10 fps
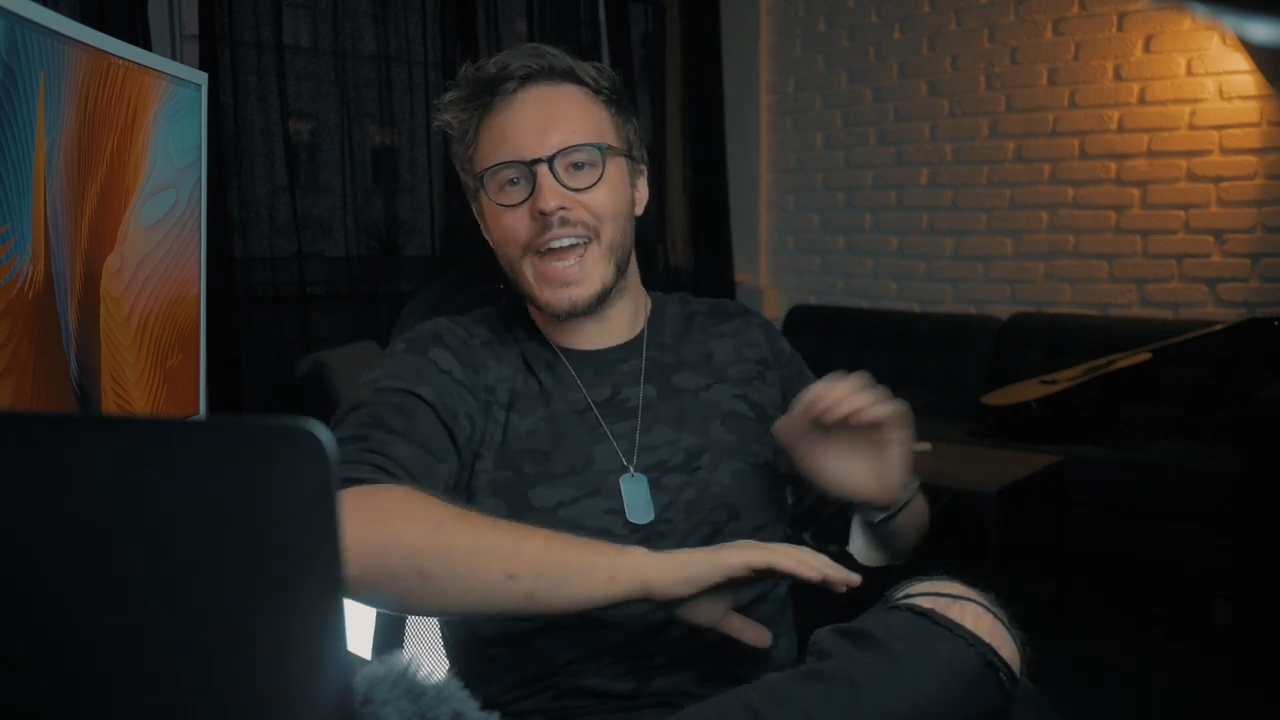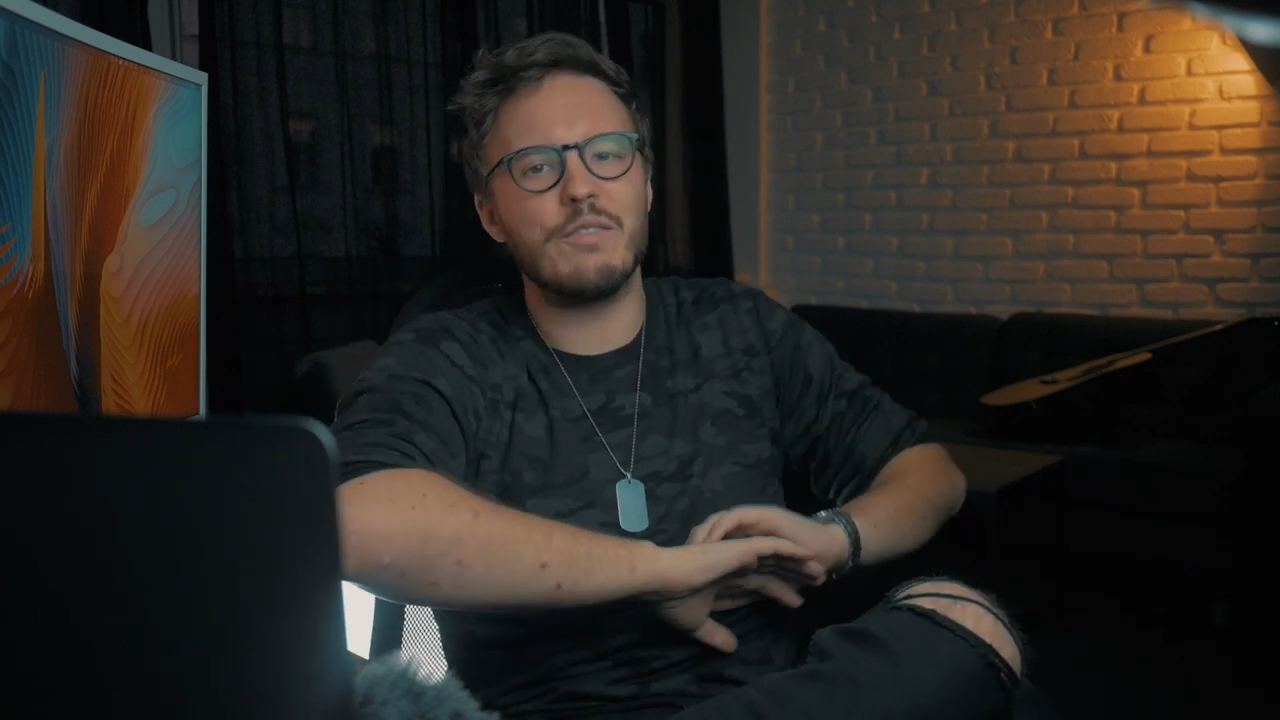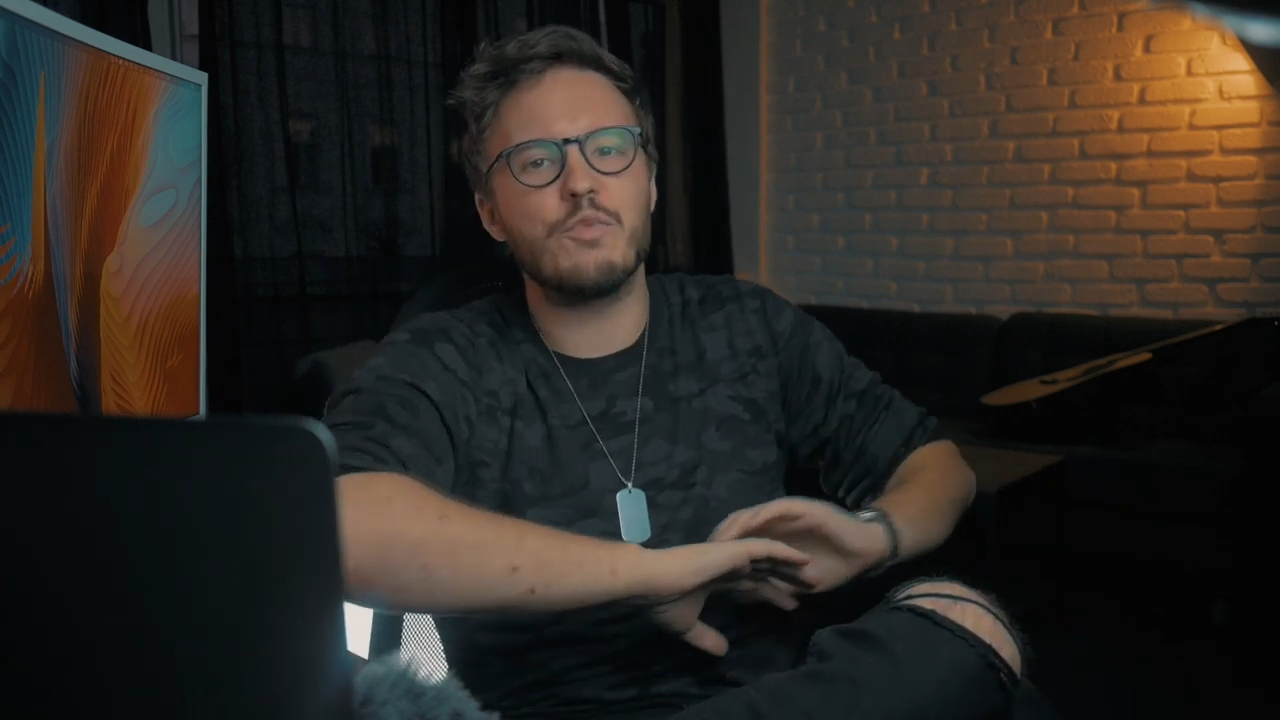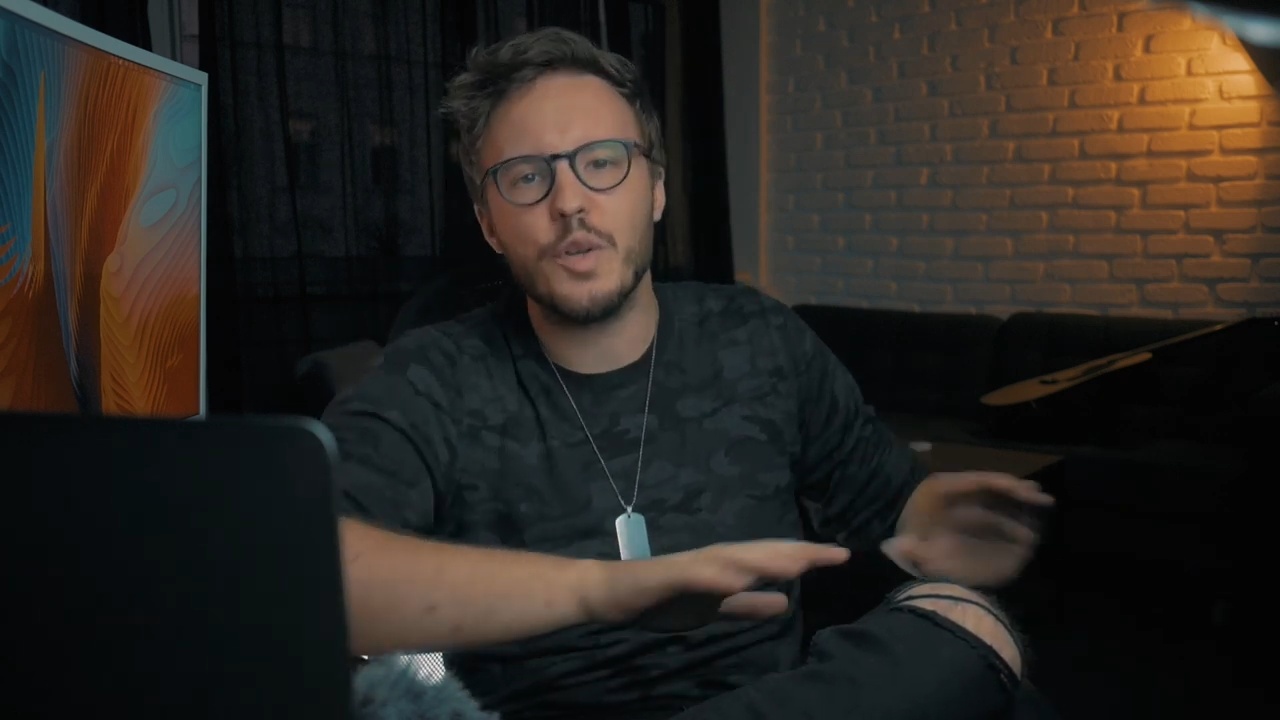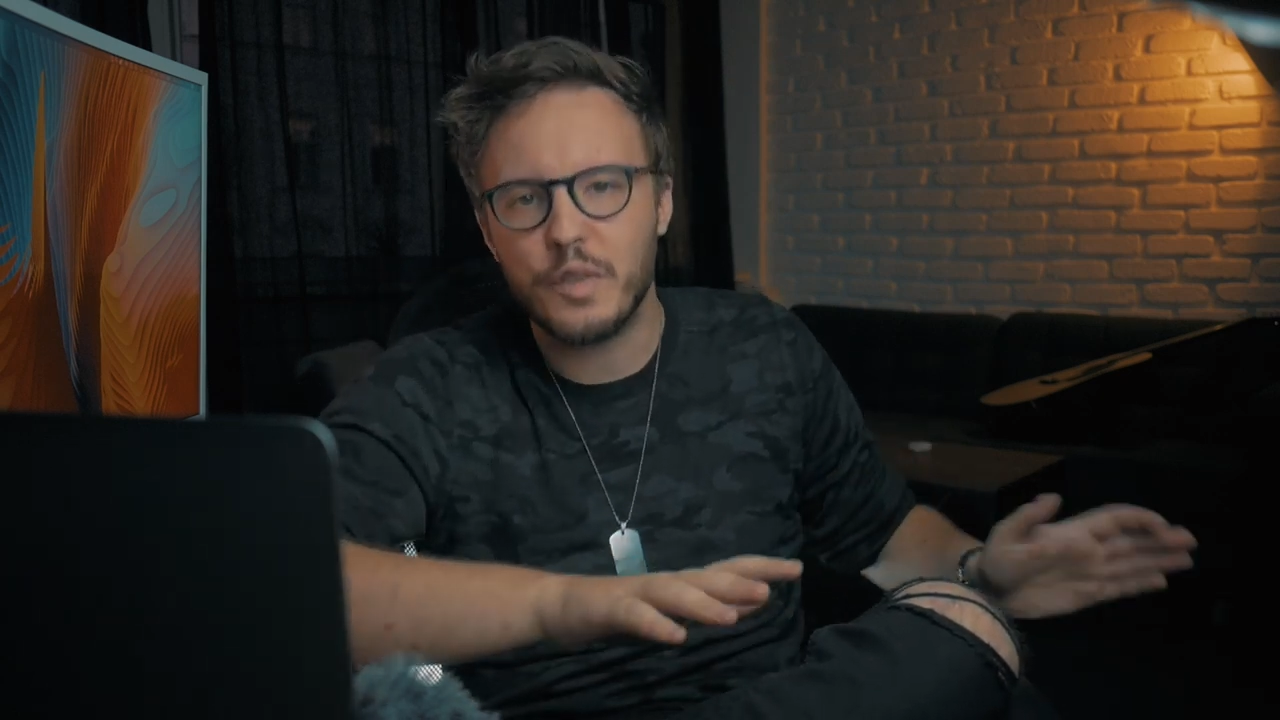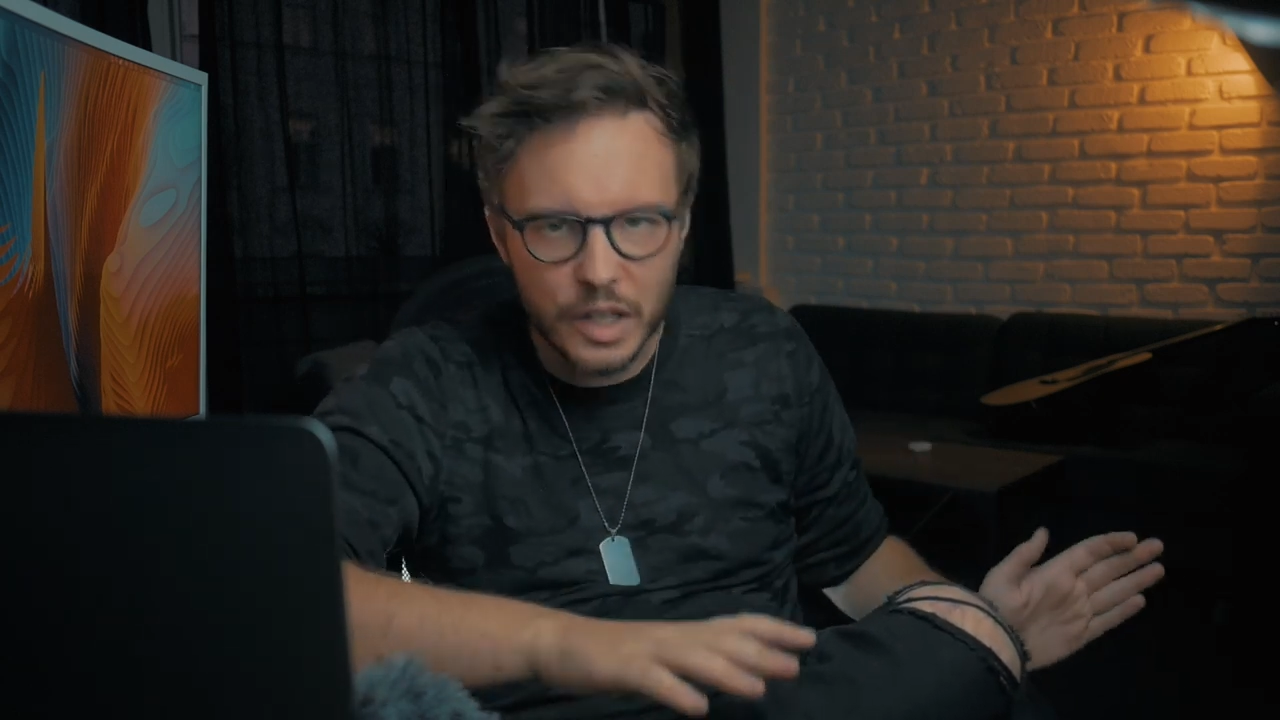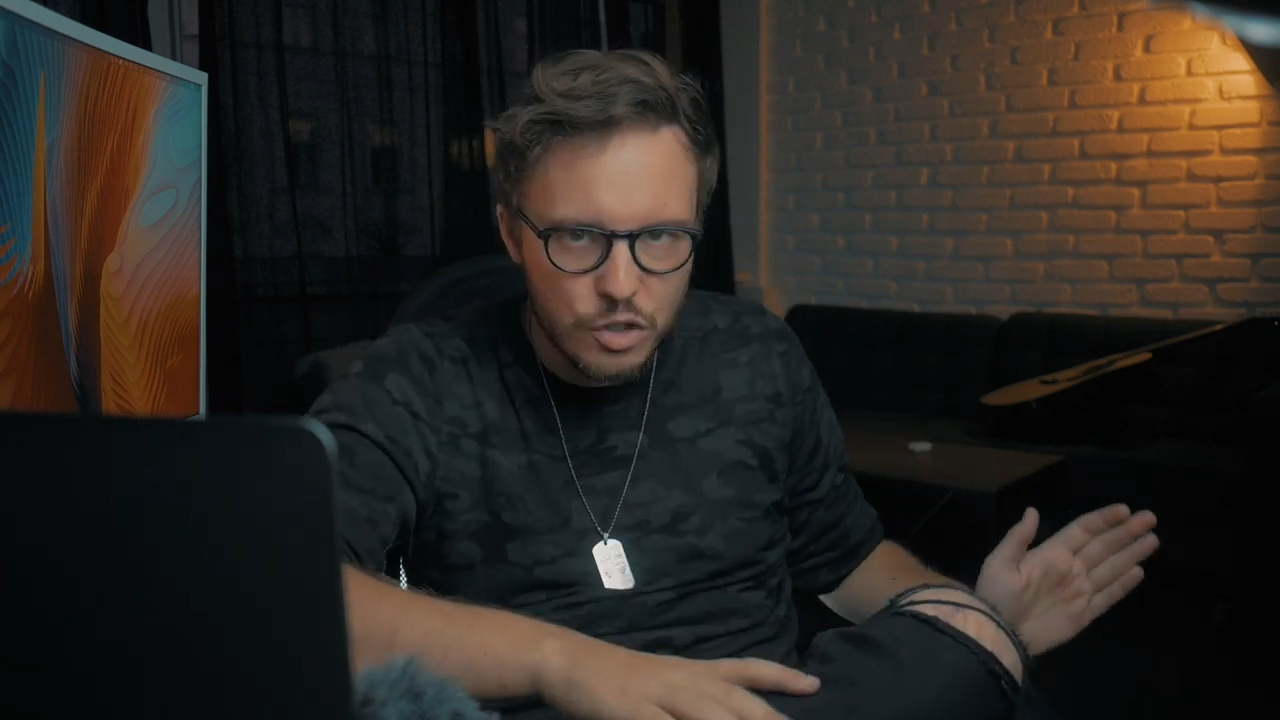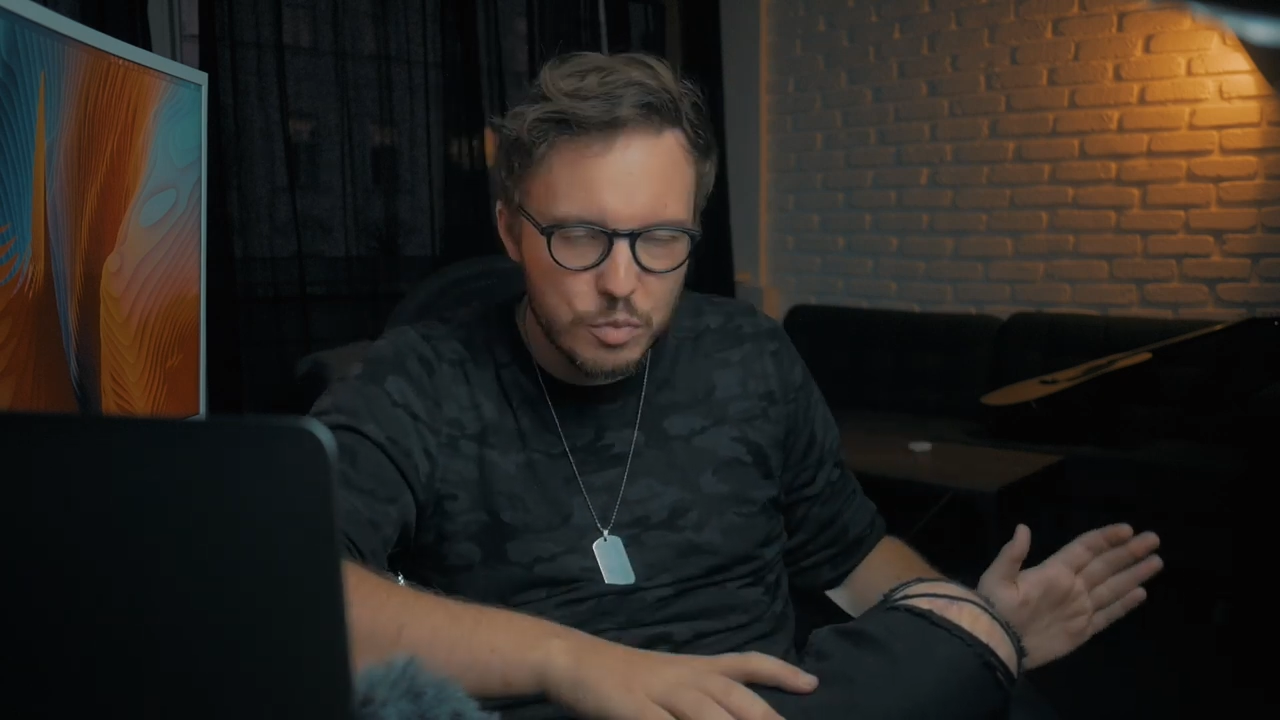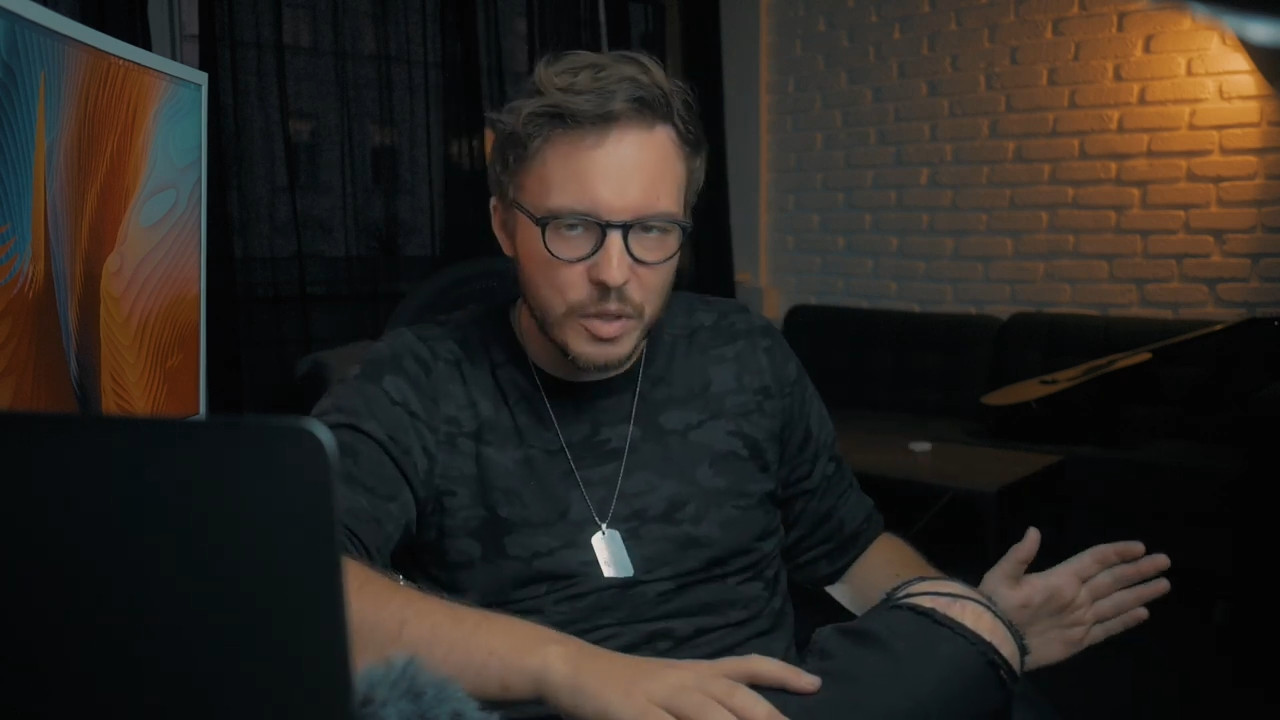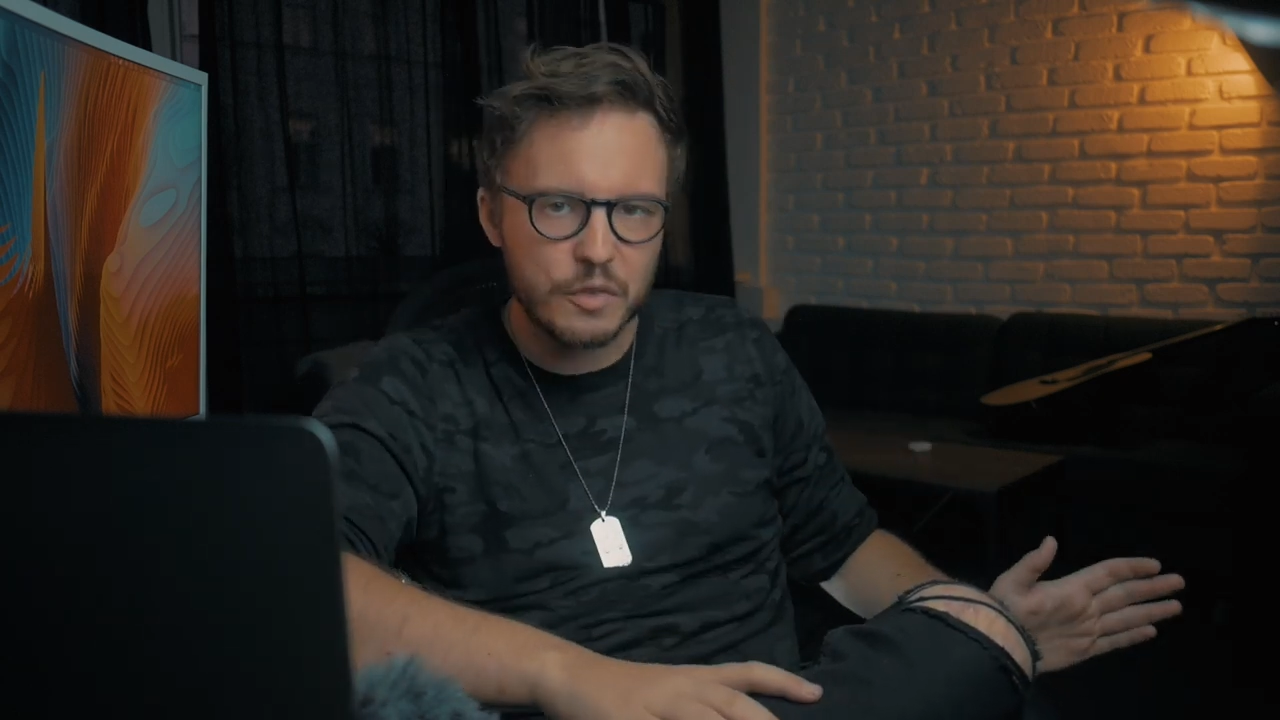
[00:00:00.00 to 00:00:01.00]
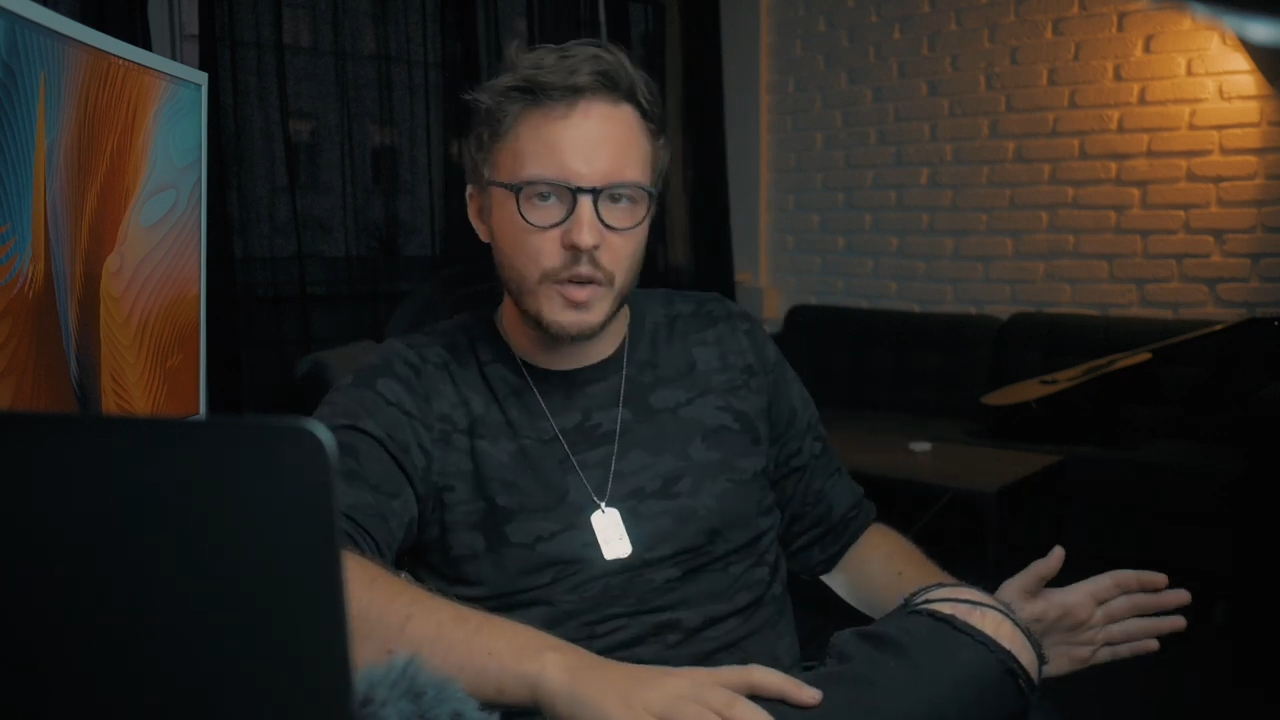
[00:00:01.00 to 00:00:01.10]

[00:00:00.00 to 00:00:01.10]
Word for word: everything just being